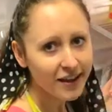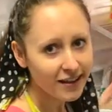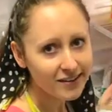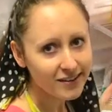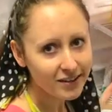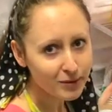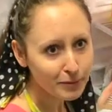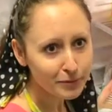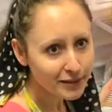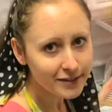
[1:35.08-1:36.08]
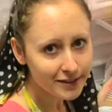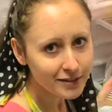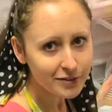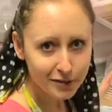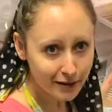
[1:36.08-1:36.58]
and it'll be pretty
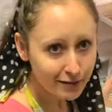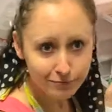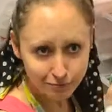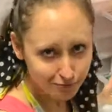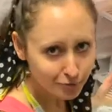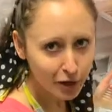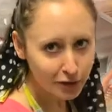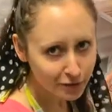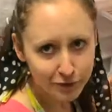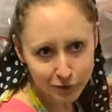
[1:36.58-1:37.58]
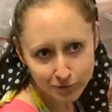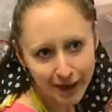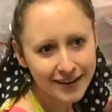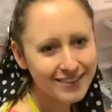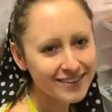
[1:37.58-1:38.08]
clean. You can then put all your food
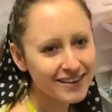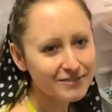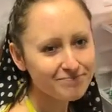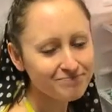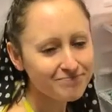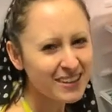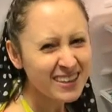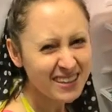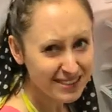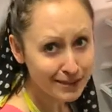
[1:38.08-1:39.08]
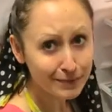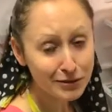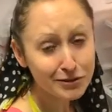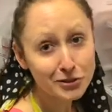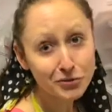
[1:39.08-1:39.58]
back in there. This is something
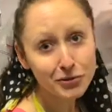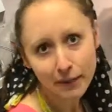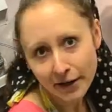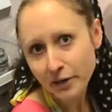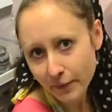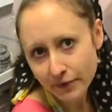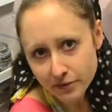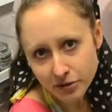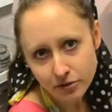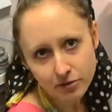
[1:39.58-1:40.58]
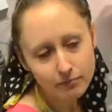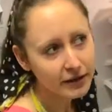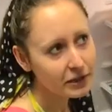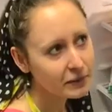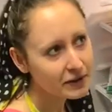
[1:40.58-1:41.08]
you can do with the microwave too. The
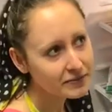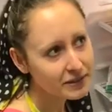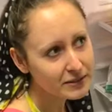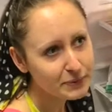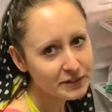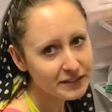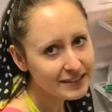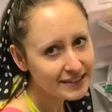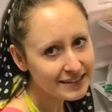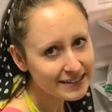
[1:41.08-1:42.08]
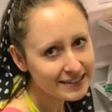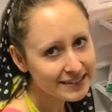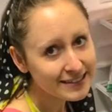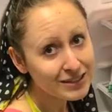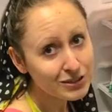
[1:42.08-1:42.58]
microwave gets pretty
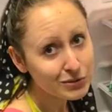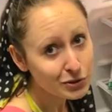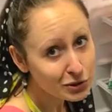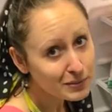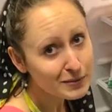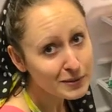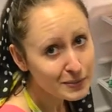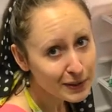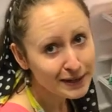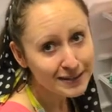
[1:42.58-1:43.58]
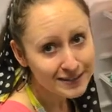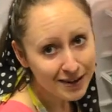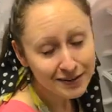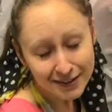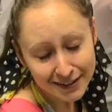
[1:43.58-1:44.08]
icky. You should be spraying it
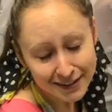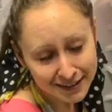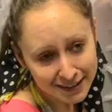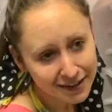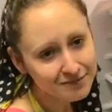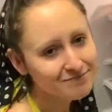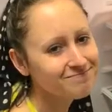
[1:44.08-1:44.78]
down and cleaning it out.